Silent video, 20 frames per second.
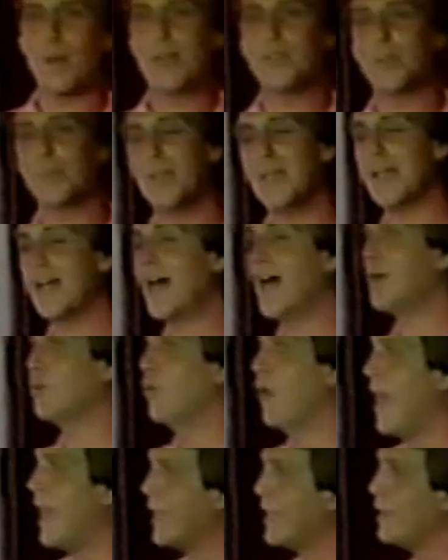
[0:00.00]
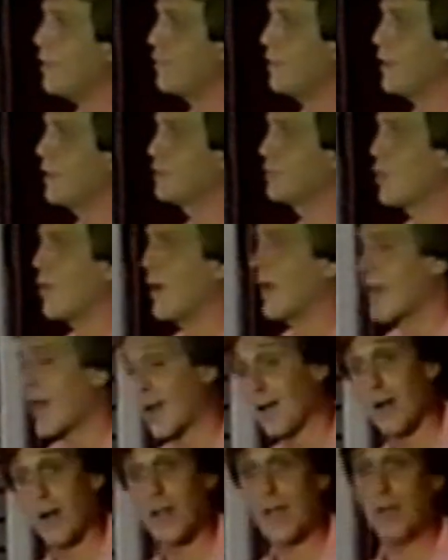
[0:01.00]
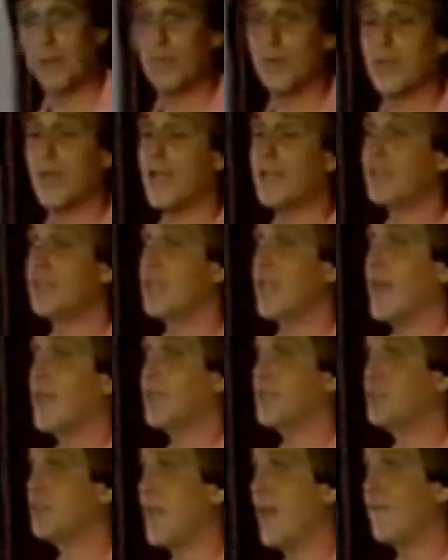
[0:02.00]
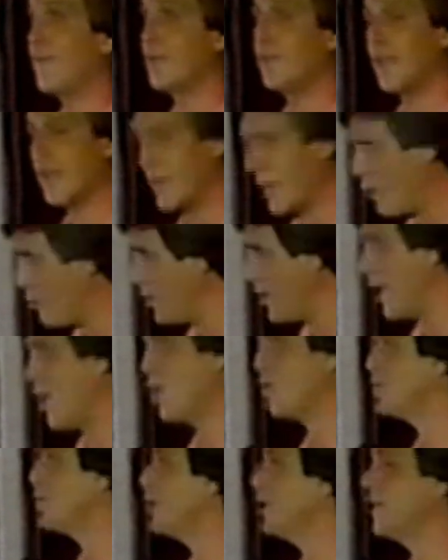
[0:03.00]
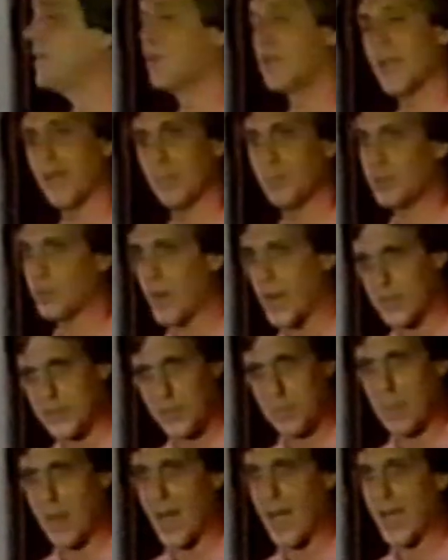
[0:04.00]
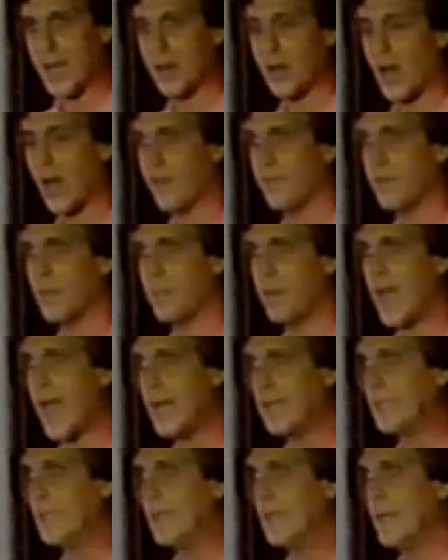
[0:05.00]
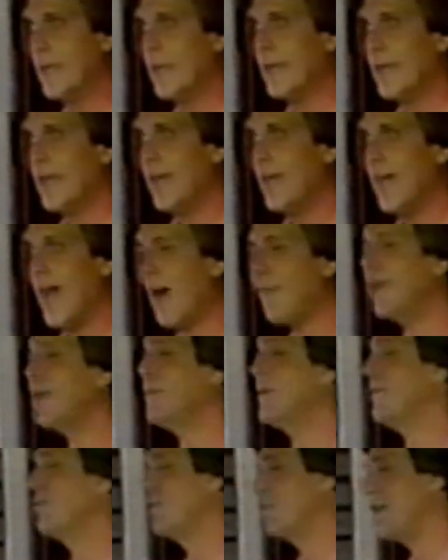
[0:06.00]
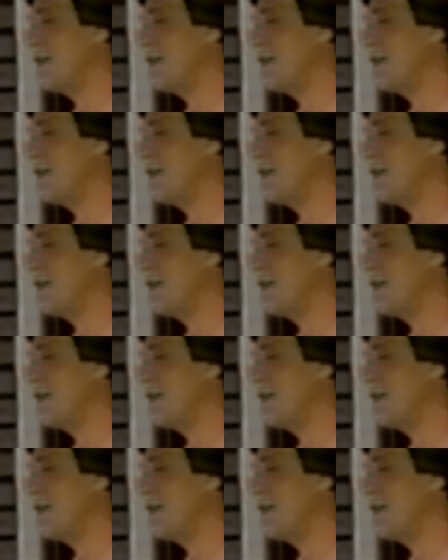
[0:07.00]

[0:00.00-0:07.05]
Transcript: about some of the odd, wacky things going on in our country. 1987, the Gary Hart deal comes right to mind off the bat. How many people